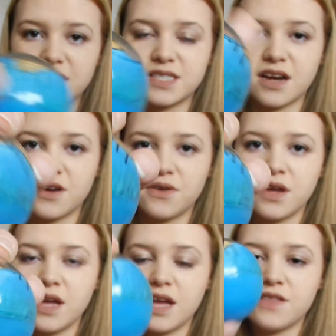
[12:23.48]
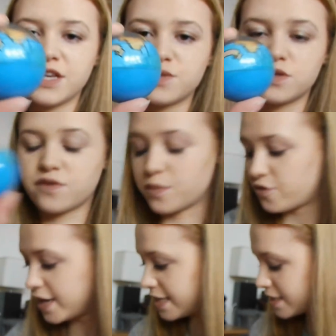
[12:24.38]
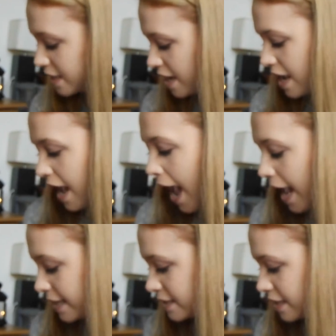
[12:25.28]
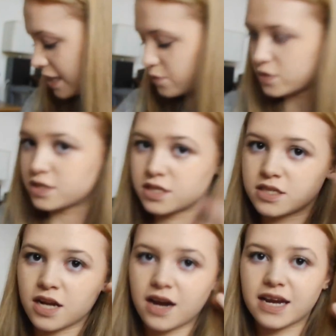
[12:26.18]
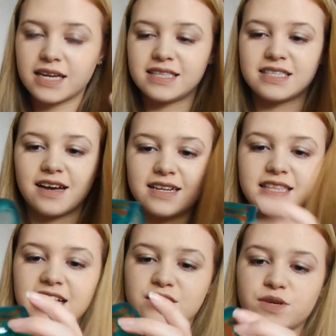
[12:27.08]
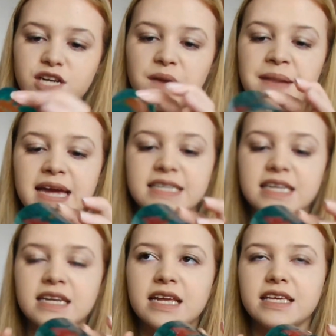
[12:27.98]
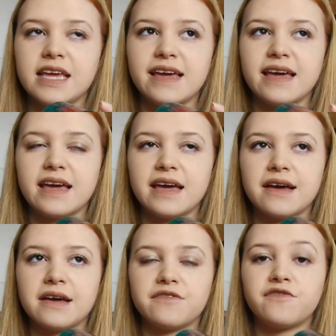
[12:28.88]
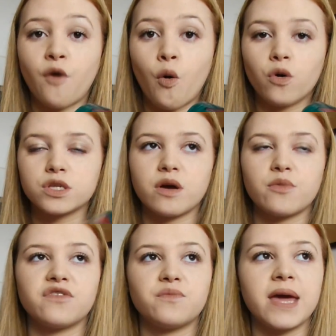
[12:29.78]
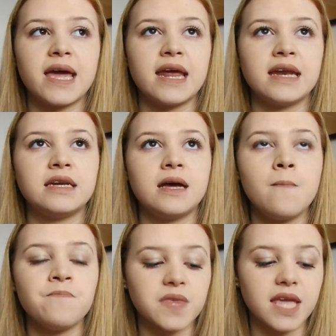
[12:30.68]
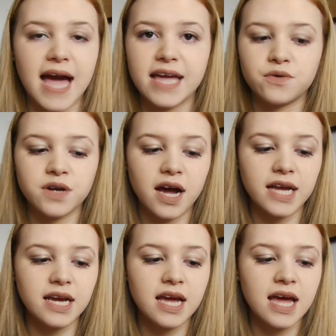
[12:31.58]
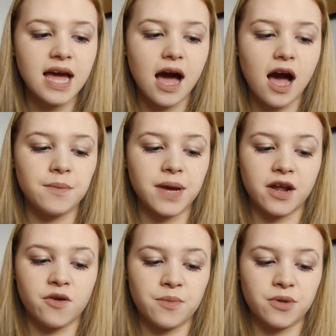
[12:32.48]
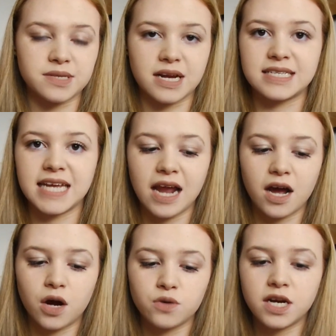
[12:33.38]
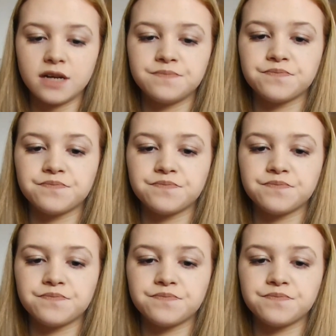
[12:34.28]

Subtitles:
So this was from Greece, and it was stuck inside this, which I made in year 4, so I would have been 8 or 9, and I remember it was like a tea light holder.